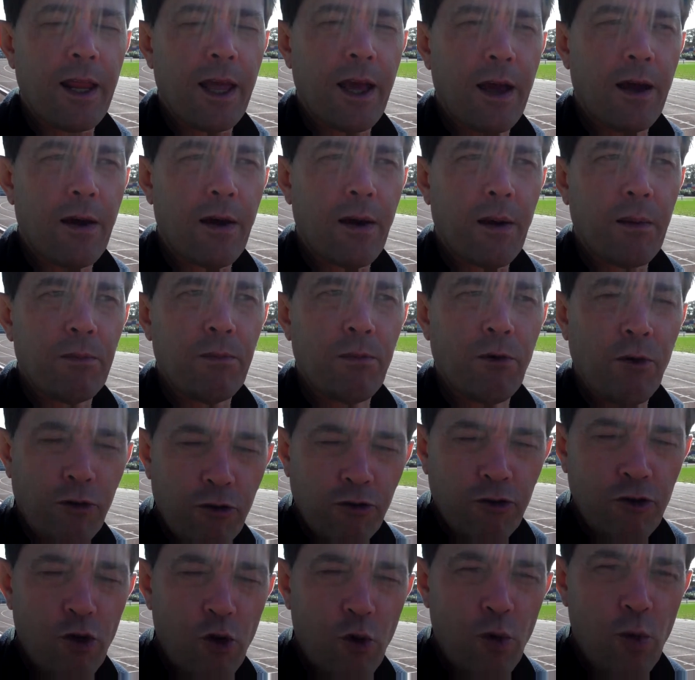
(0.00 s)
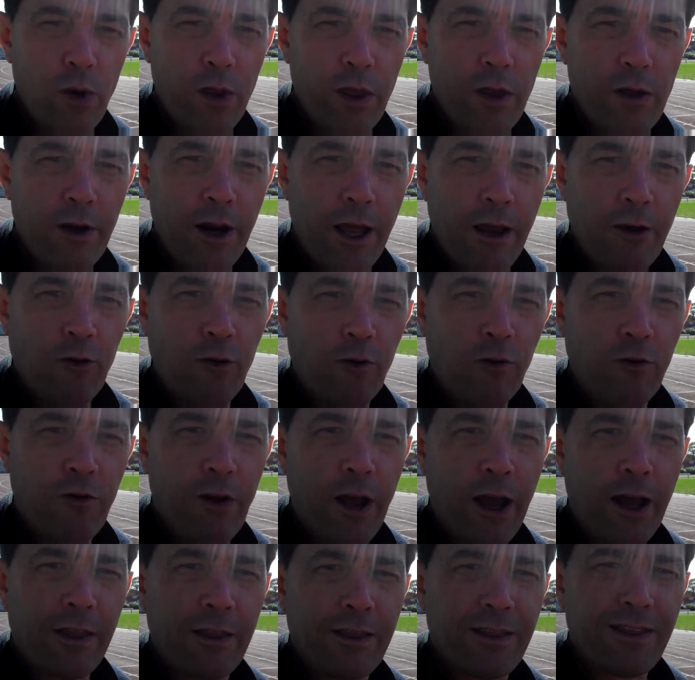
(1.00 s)
Now, I'm not sure whether in actual
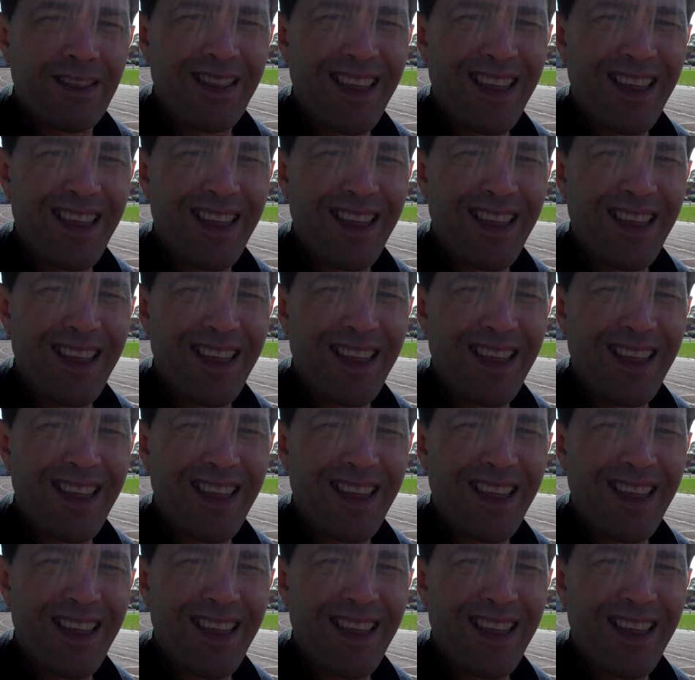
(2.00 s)
fact